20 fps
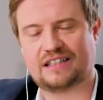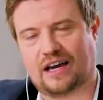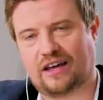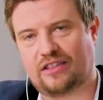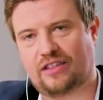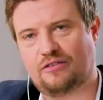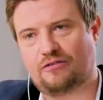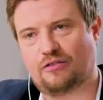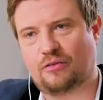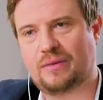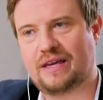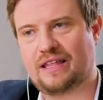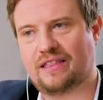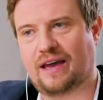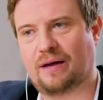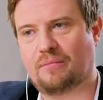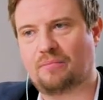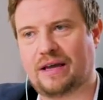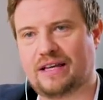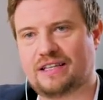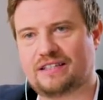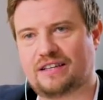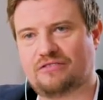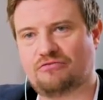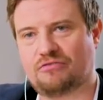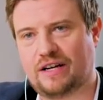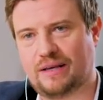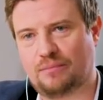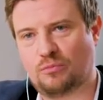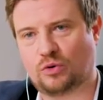I think for me that makes
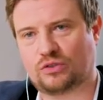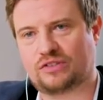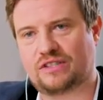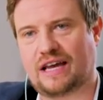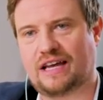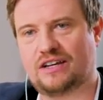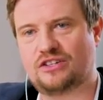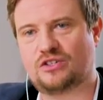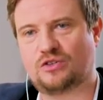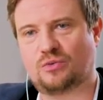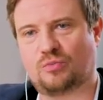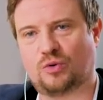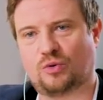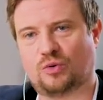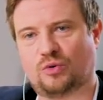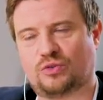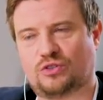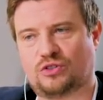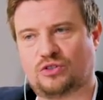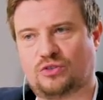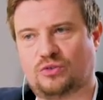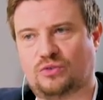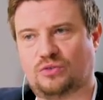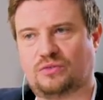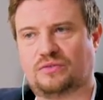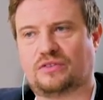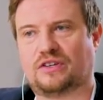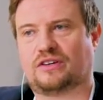it really more tangible to